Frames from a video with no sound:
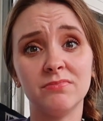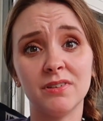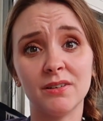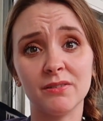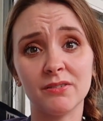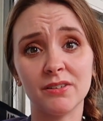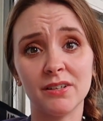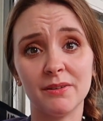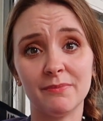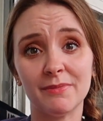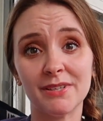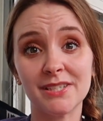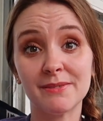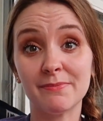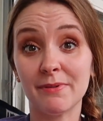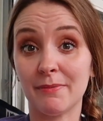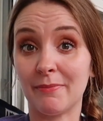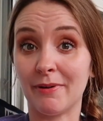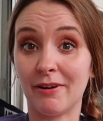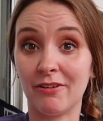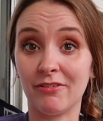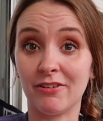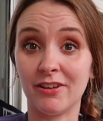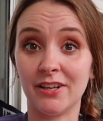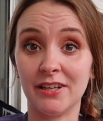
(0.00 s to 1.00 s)
I'm going to miss my
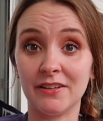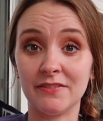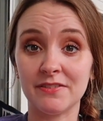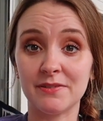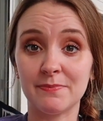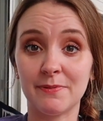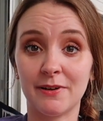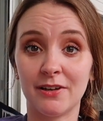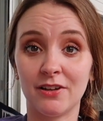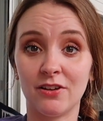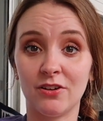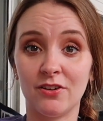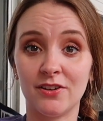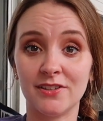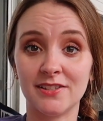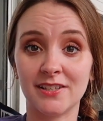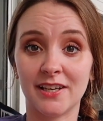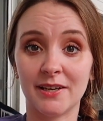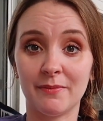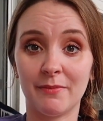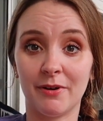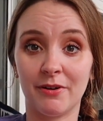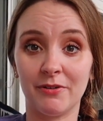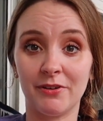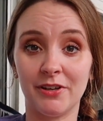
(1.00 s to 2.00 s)
balcony. I've spent a lot of
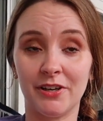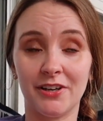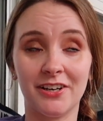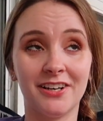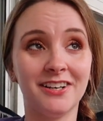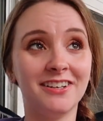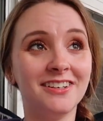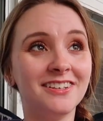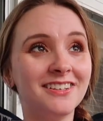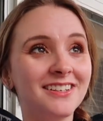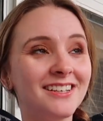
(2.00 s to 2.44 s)
time out here.